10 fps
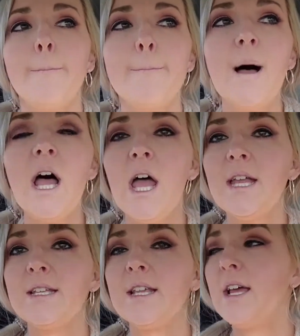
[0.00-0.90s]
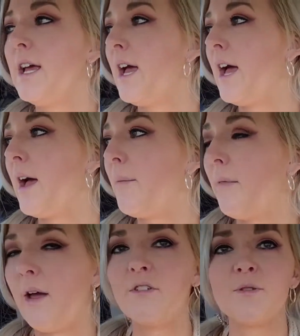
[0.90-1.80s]
But
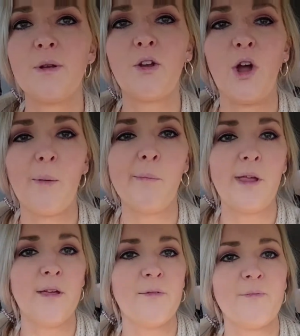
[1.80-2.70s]
I've just been crampy.